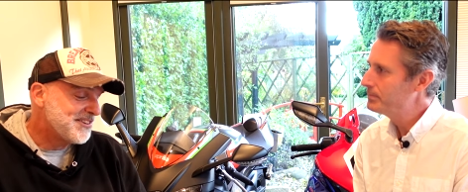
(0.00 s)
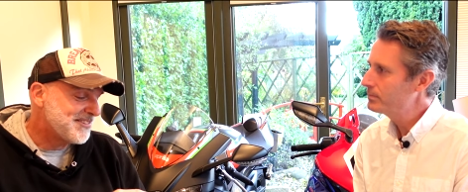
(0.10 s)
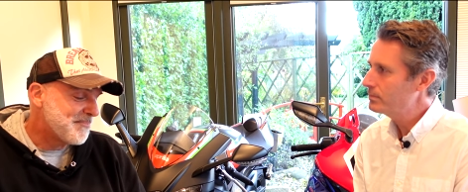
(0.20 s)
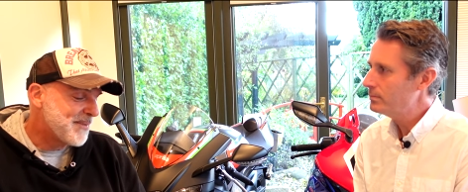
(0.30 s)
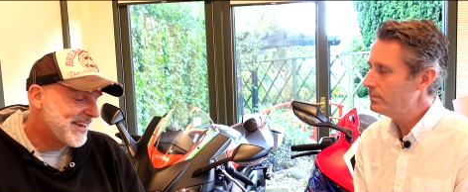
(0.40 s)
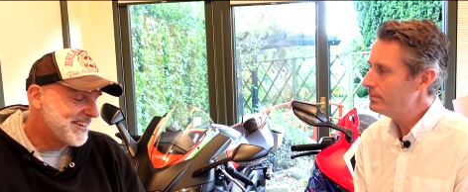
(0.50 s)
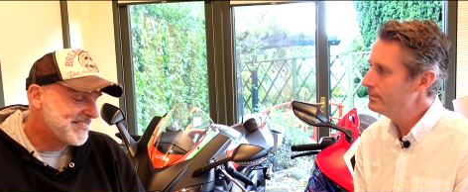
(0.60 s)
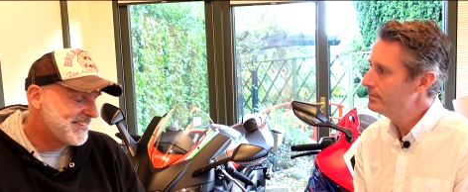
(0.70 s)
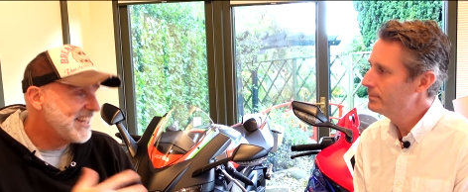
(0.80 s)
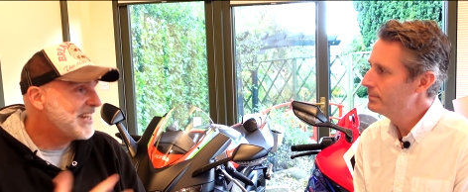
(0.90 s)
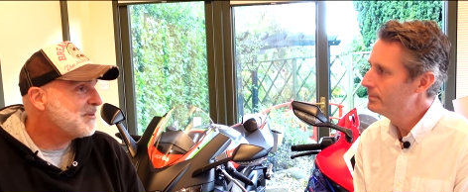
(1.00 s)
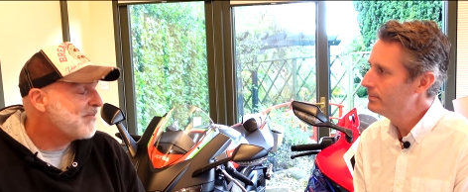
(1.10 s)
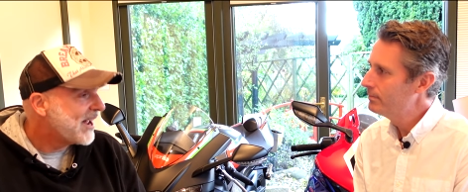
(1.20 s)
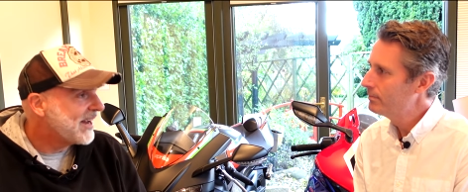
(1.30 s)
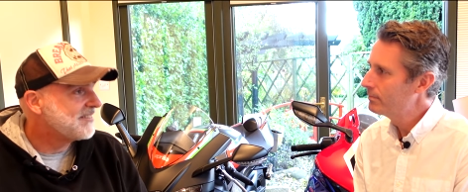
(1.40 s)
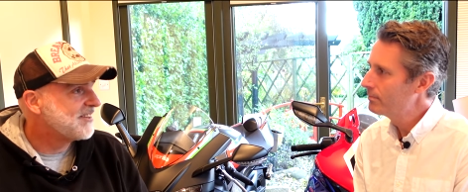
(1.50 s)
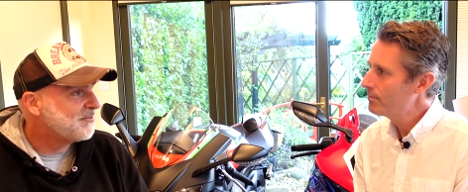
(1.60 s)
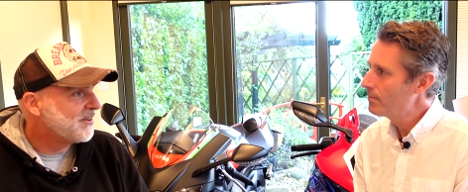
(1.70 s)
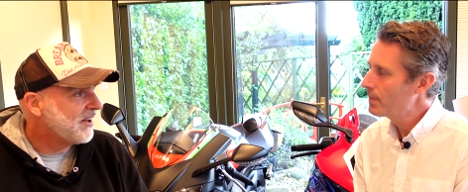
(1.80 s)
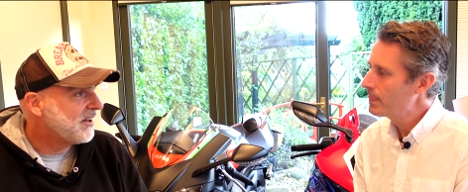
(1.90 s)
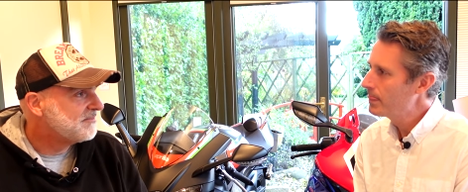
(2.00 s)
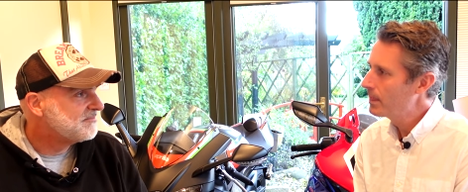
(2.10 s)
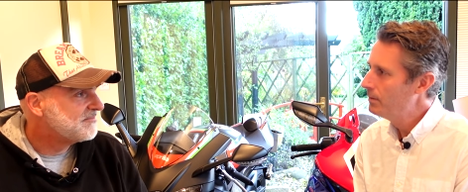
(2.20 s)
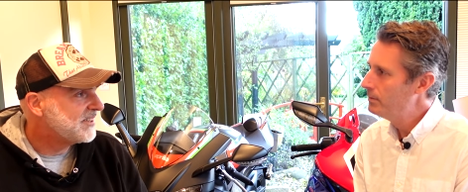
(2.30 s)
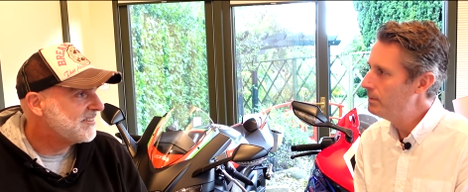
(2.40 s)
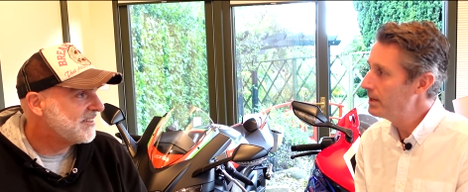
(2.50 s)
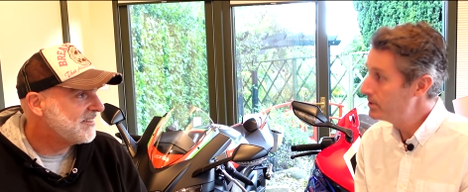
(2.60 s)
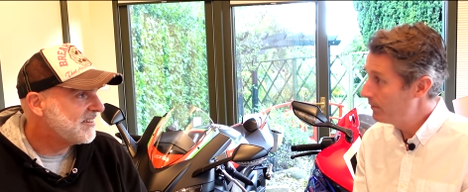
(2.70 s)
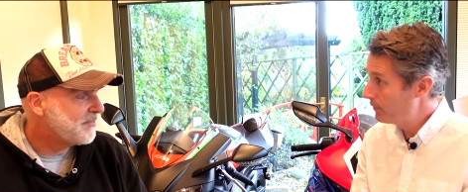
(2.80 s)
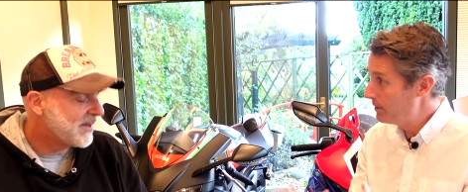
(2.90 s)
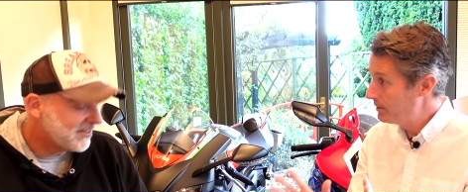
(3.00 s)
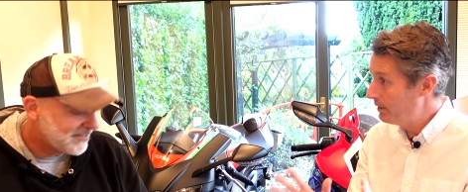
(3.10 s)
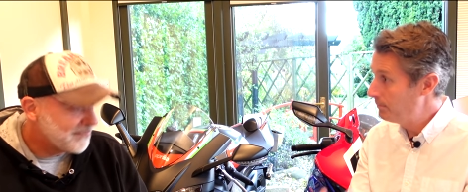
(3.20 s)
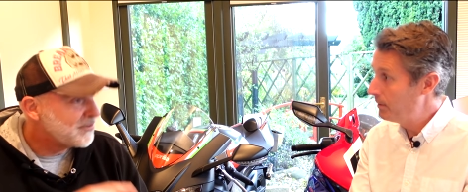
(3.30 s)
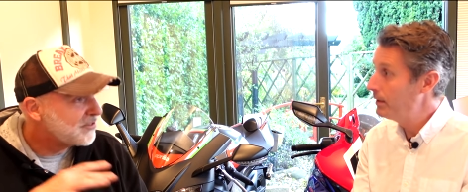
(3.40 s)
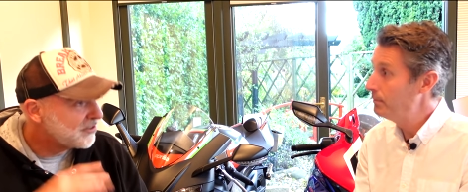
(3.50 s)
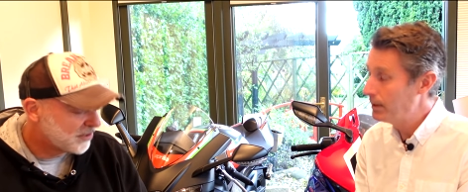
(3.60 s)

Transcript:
Speaker 1: it's the biggest lead we've had so far. This biggest difference. Biggest difference in